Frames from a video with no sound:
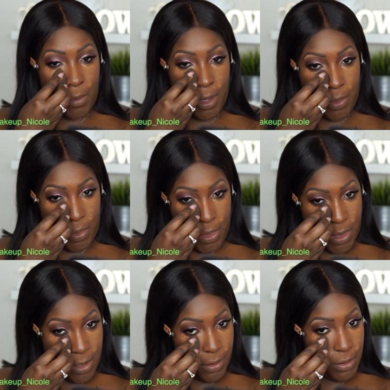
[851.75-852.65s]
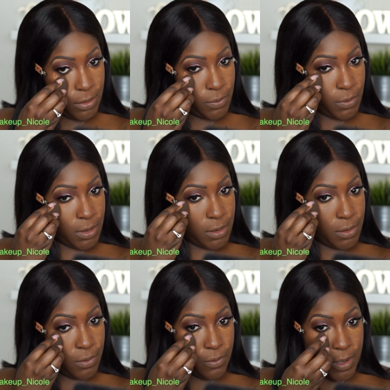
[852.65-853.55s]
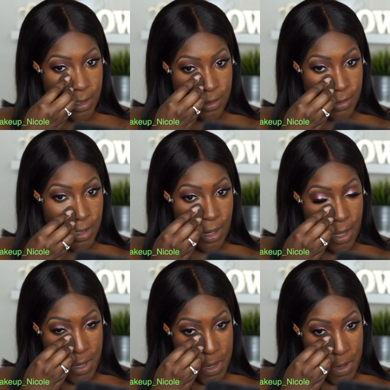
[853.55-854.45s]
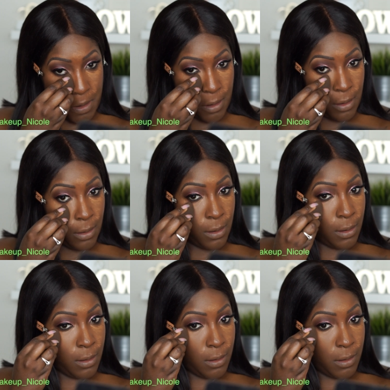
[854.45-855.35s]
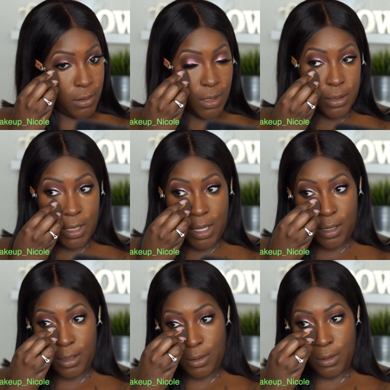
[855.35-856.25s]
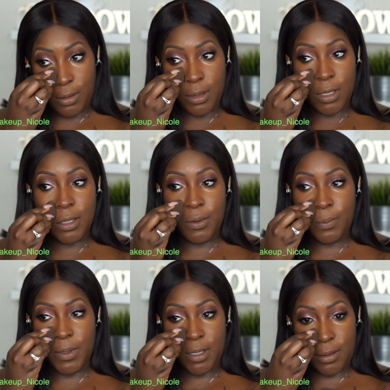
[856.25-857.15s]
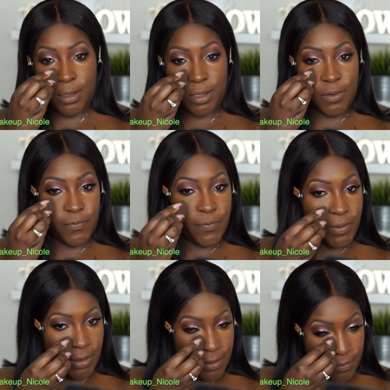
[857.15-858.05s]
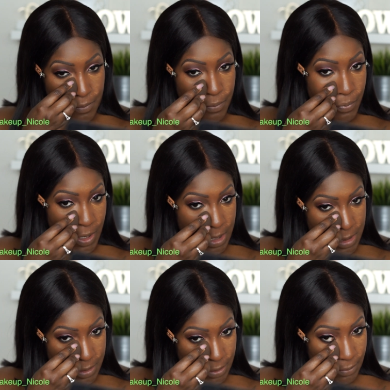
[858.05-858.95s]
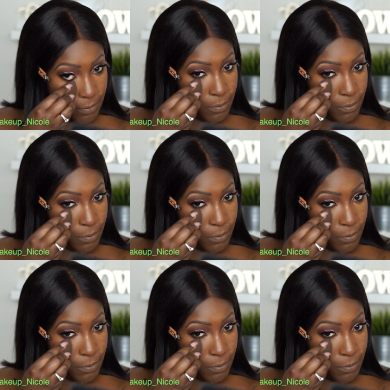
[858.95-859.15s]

And this we're gonna do right on the eye. Just add a little bit of brightness.